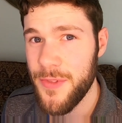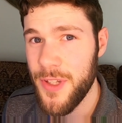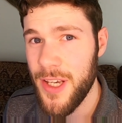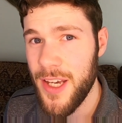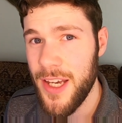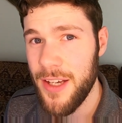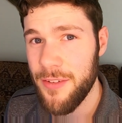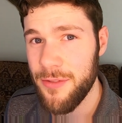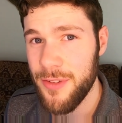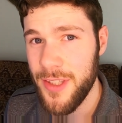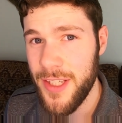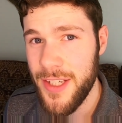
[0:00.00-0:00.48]
You
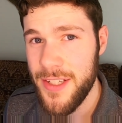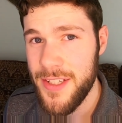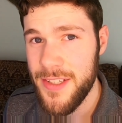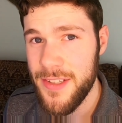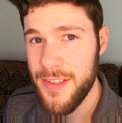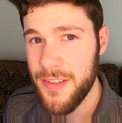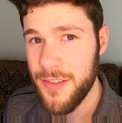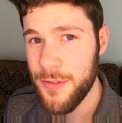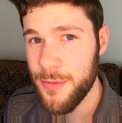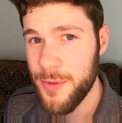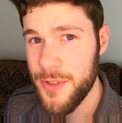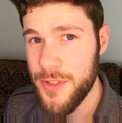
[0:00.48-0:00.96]
have
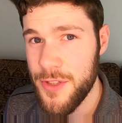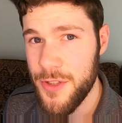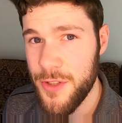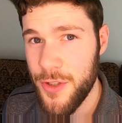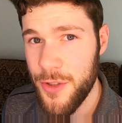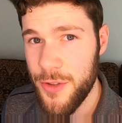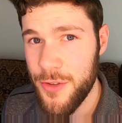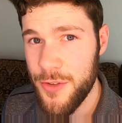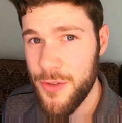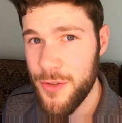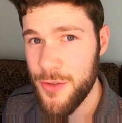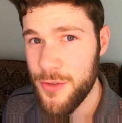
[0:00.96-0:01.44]
lectures, which you
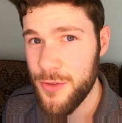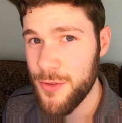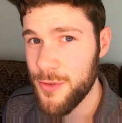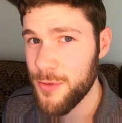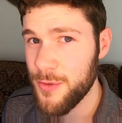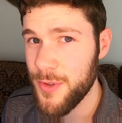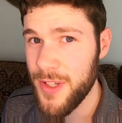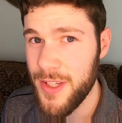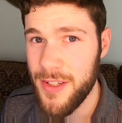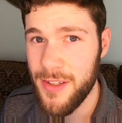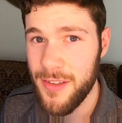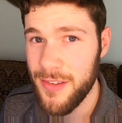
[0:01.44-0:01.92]
go
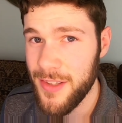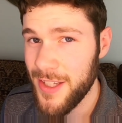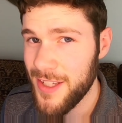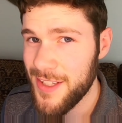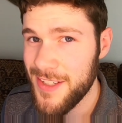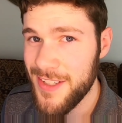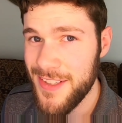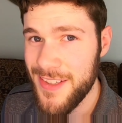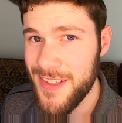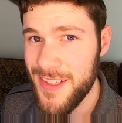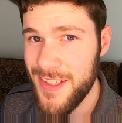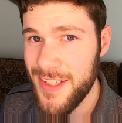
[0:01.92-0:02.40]
to in a
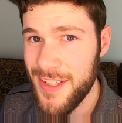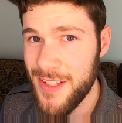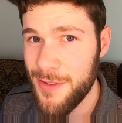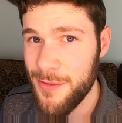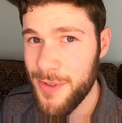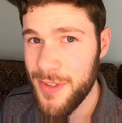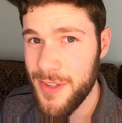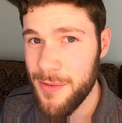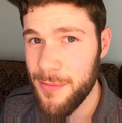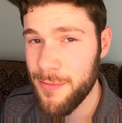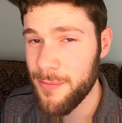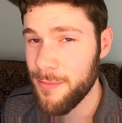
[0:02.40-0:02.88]
lecture theatre
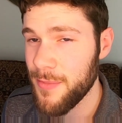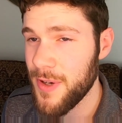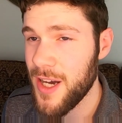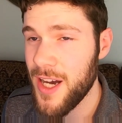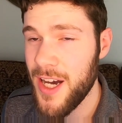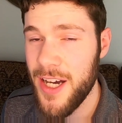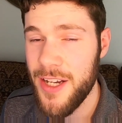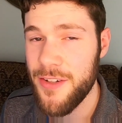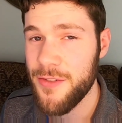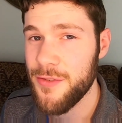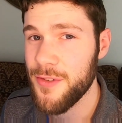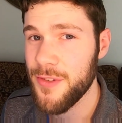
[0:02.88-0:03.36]
with
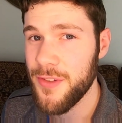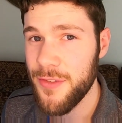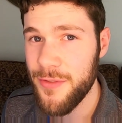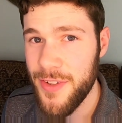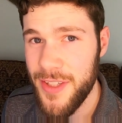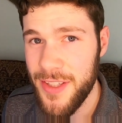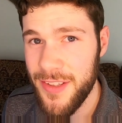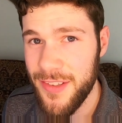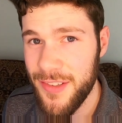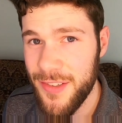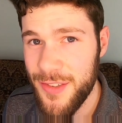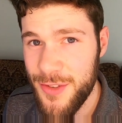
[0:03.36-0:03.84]
hundreds of
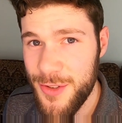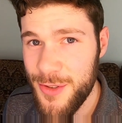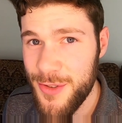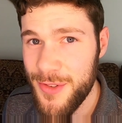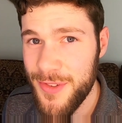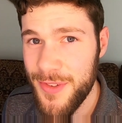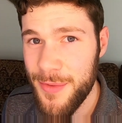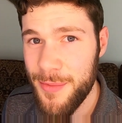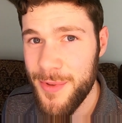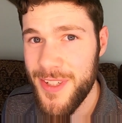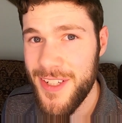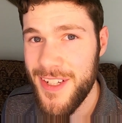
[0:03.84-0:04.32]
other
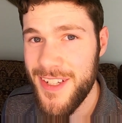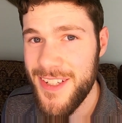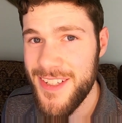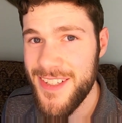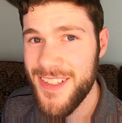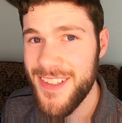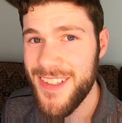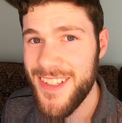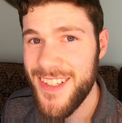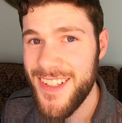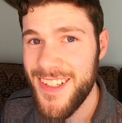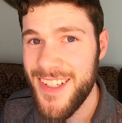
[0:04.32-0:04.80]
students
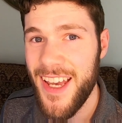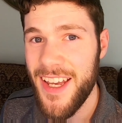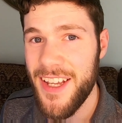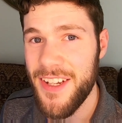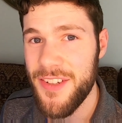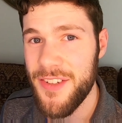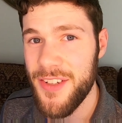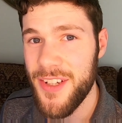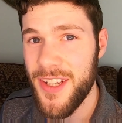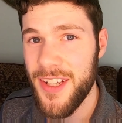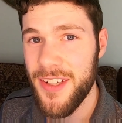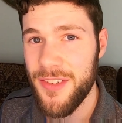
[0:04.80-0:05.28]
potentially,
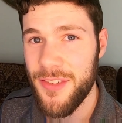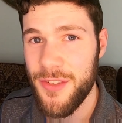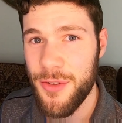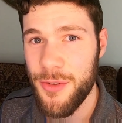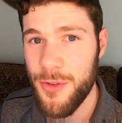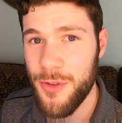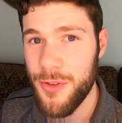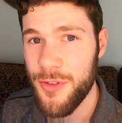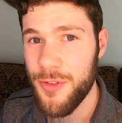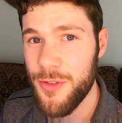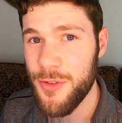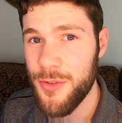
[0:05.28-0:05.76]
and you get
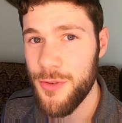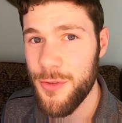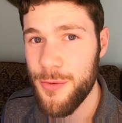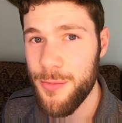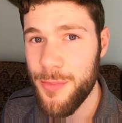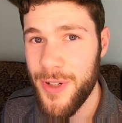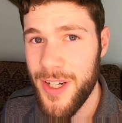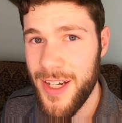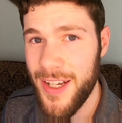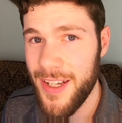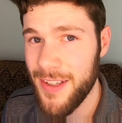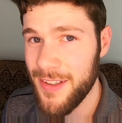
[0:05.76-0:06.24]
talked to
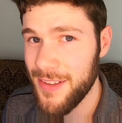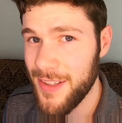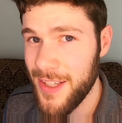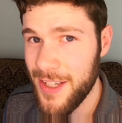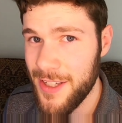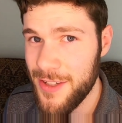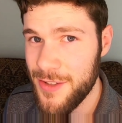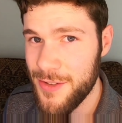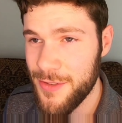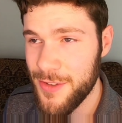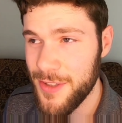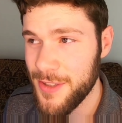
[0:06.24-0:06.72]
by a
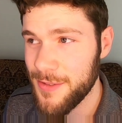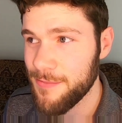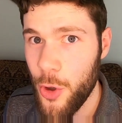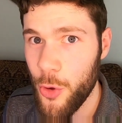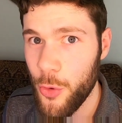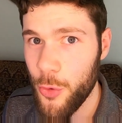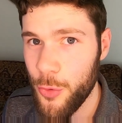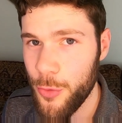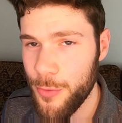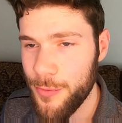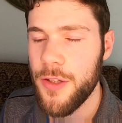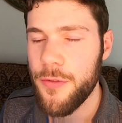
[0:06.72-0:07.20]
lecturer.
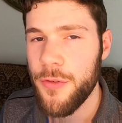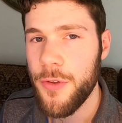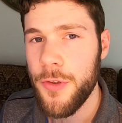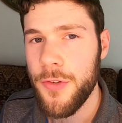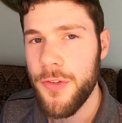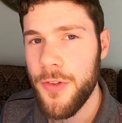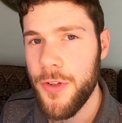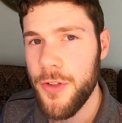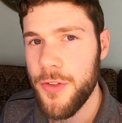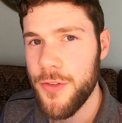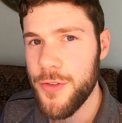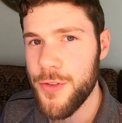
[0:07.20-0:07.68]
Cool. You've
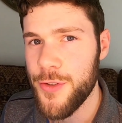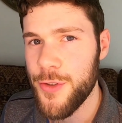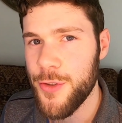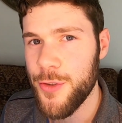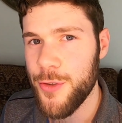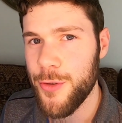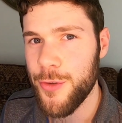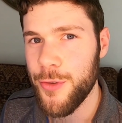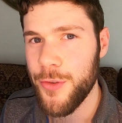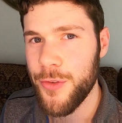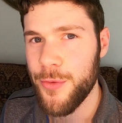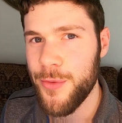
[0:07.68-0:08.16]
also got
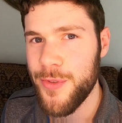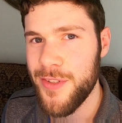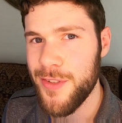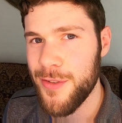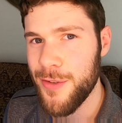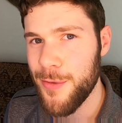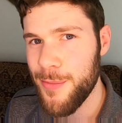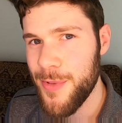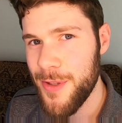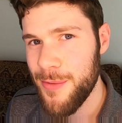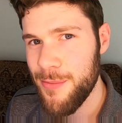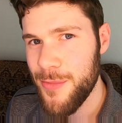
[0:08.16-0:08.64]
tutorials, which
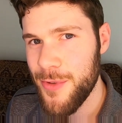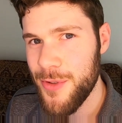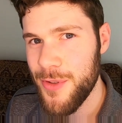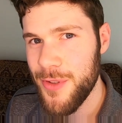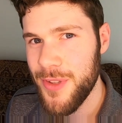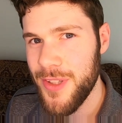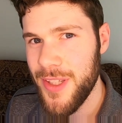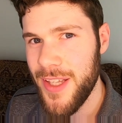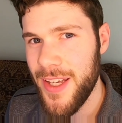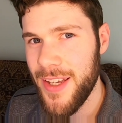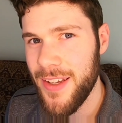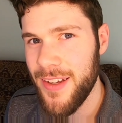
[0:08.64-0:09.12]
are a bit
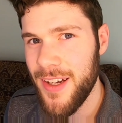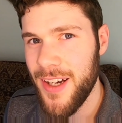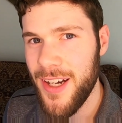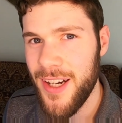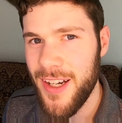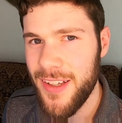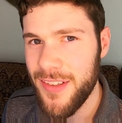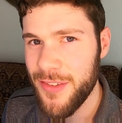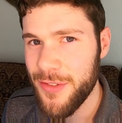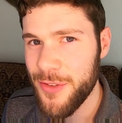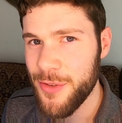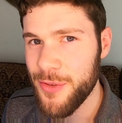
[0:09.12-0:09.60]
more like
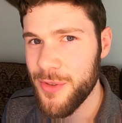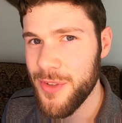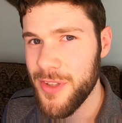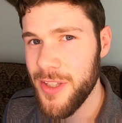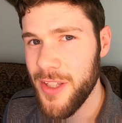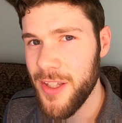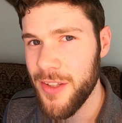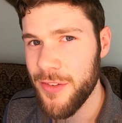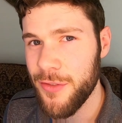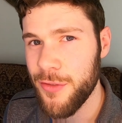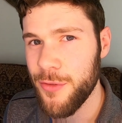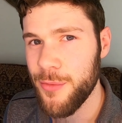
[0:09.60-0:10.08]
high school
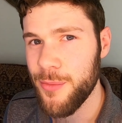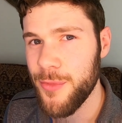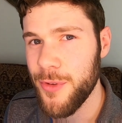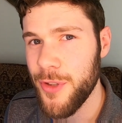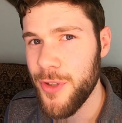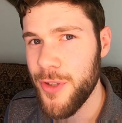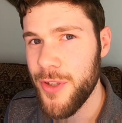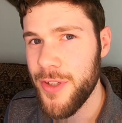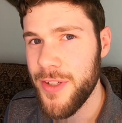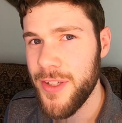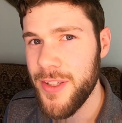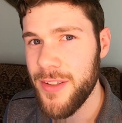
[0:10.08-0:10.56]
classroom
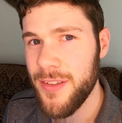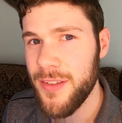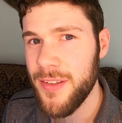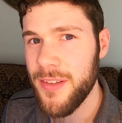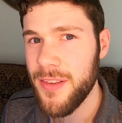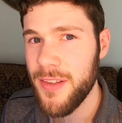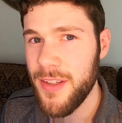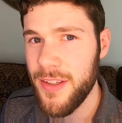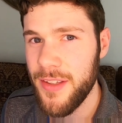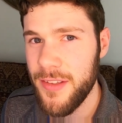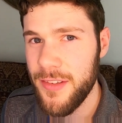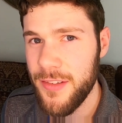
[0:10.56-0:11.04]
learning.
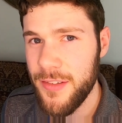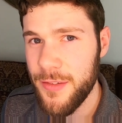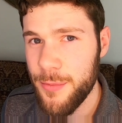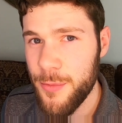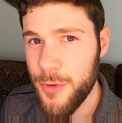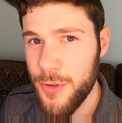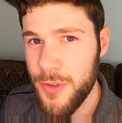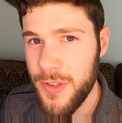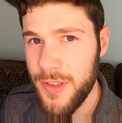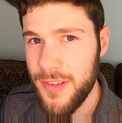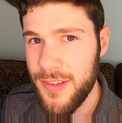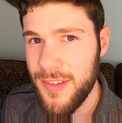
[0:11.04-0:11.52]
They're
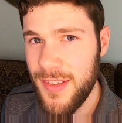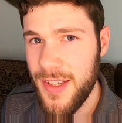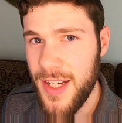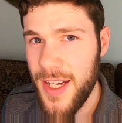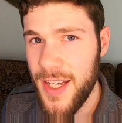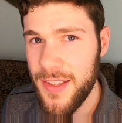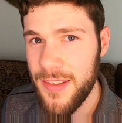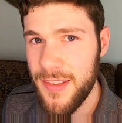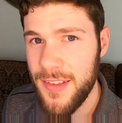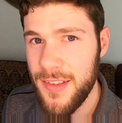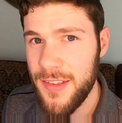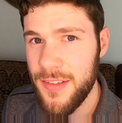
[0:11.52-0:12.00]
smaller
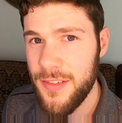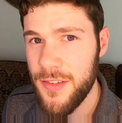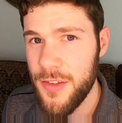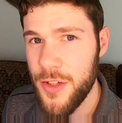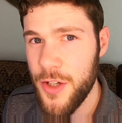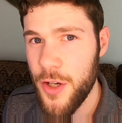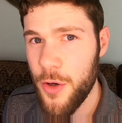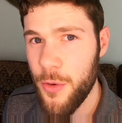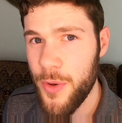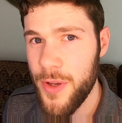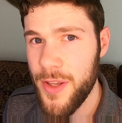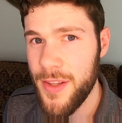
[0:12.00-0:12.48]
sizes, you
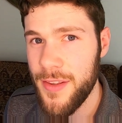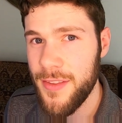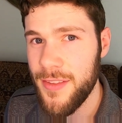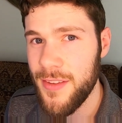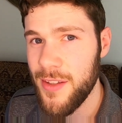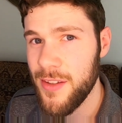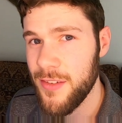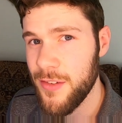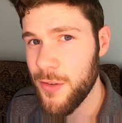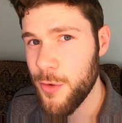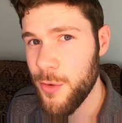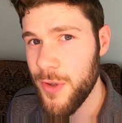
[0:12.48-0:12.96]
go in,
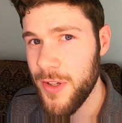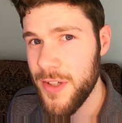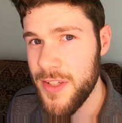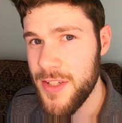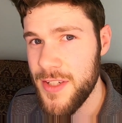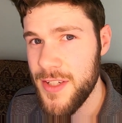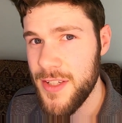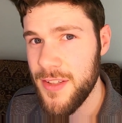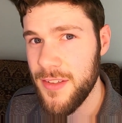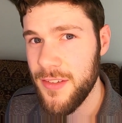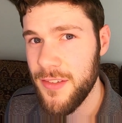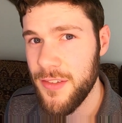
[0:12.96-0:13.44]
there's
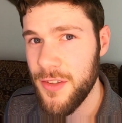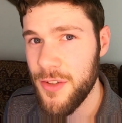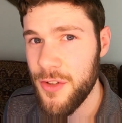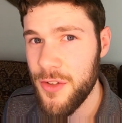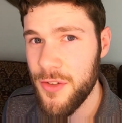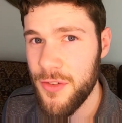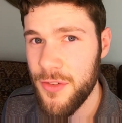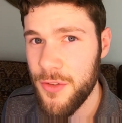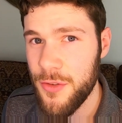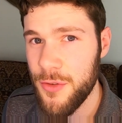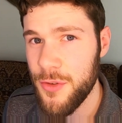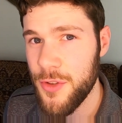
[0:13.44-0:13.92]
questions, you
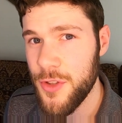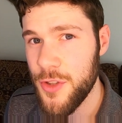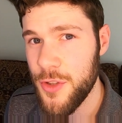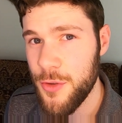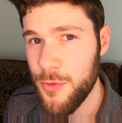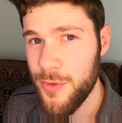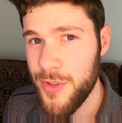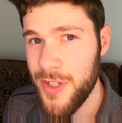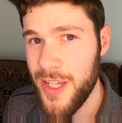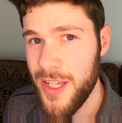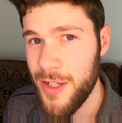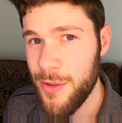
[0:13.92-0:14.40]
can do
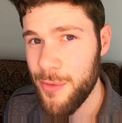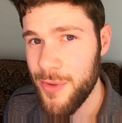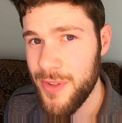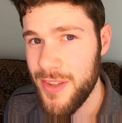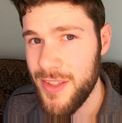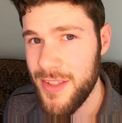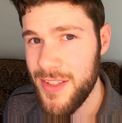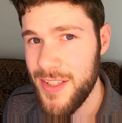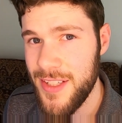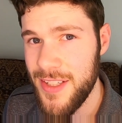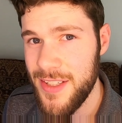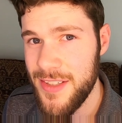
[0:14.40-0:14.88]
Q&A
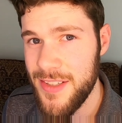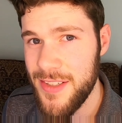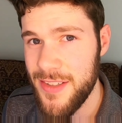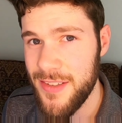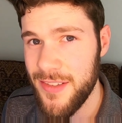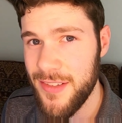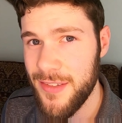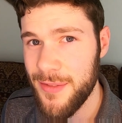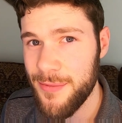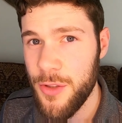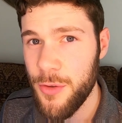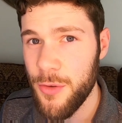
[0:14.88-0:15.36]
with the
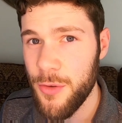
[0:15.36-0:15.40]
teachers.